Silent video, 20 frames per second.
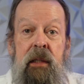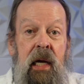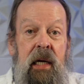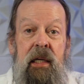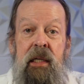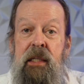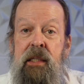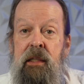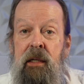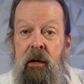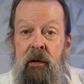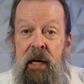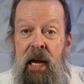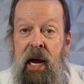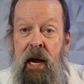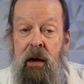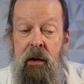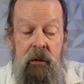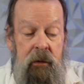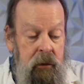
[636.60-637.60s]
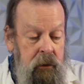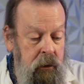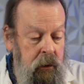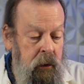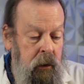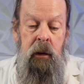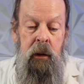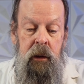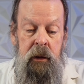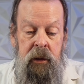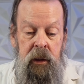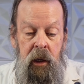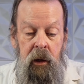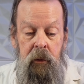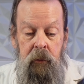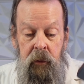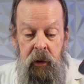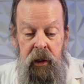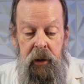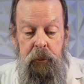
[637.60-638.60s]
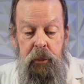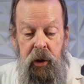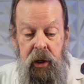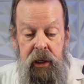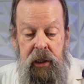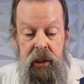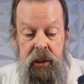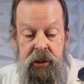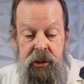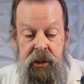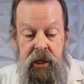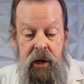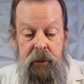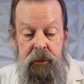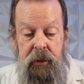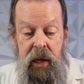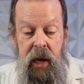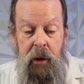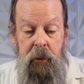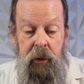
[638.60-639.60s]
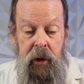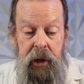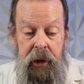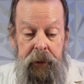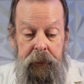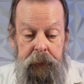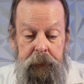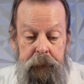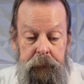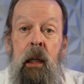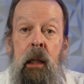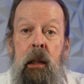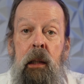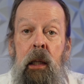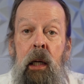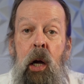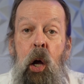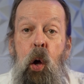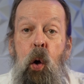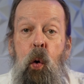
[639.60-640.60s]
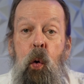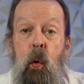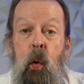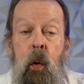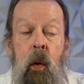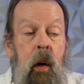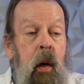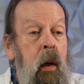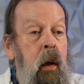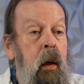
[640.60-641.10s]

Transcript: not going to slow down. So we're in pretty good shape that way. Oh,